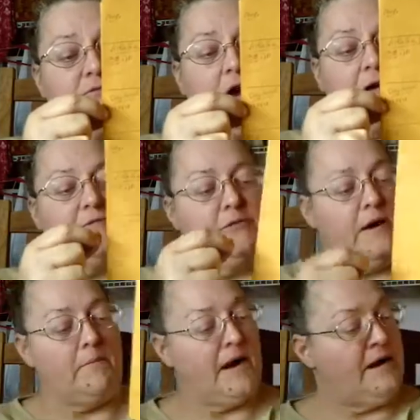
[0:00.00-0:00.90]
dog food
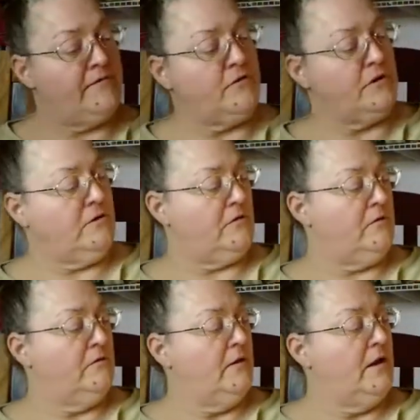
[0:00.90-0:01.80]
I buy every year.
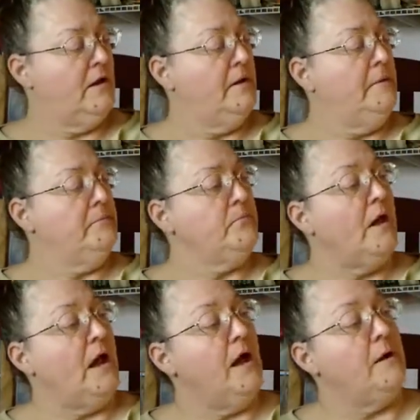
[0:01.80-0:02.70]

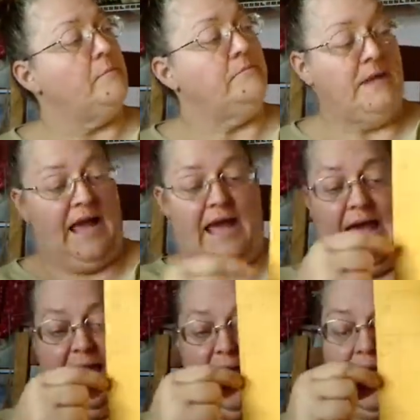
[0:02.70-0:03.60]

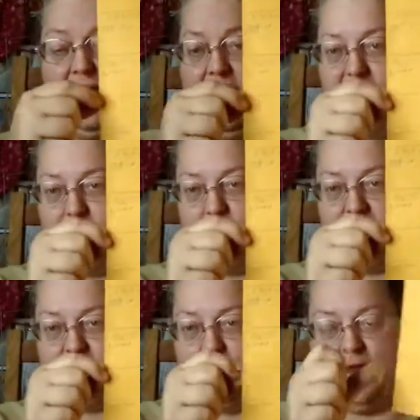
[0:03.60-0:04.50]
Hay, I have a
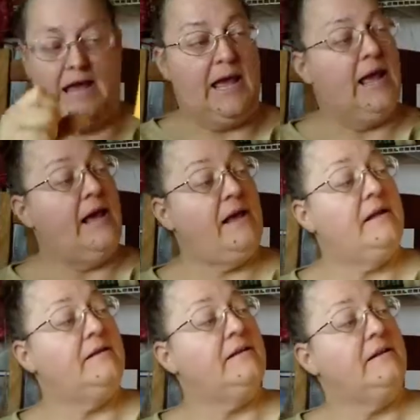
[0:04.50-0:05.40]
place for hay.
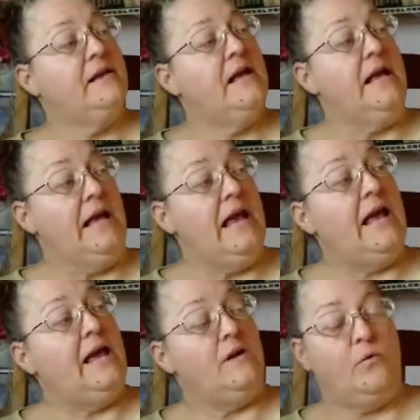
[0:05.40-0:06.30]

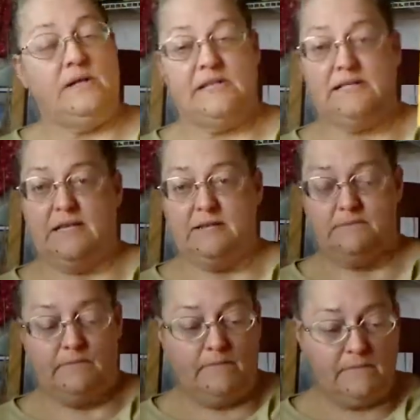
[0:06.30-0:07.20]
And what this
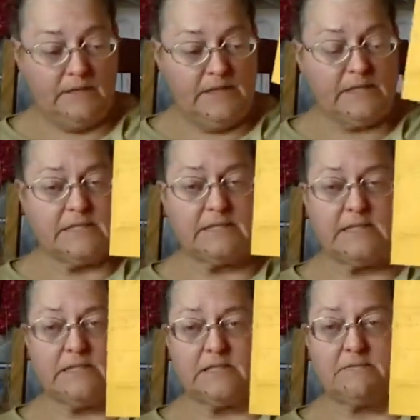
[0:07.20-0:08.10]
is
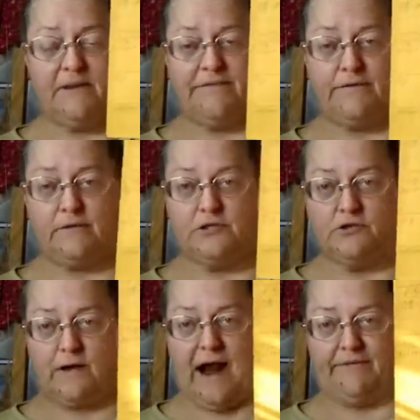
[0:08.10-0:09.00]
this is my first
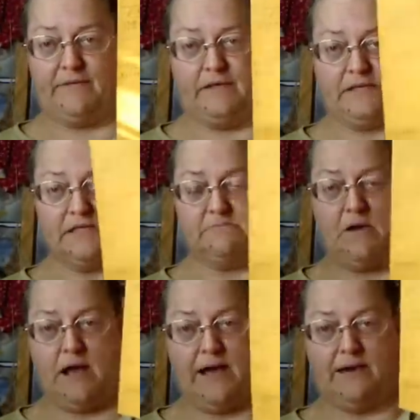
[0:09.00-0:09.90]
draft. This is
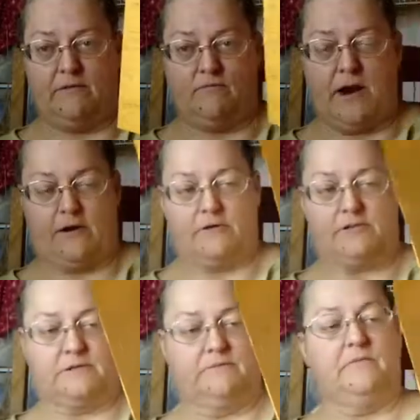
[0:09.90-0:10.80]
my
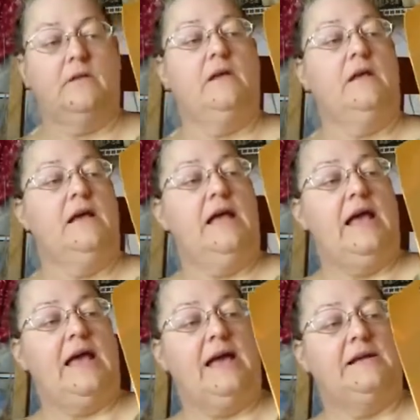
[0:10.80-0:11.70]
records.
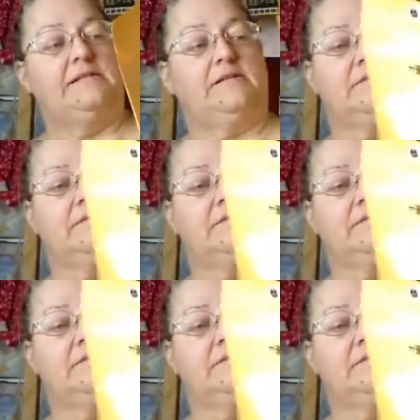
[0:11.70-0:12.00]
And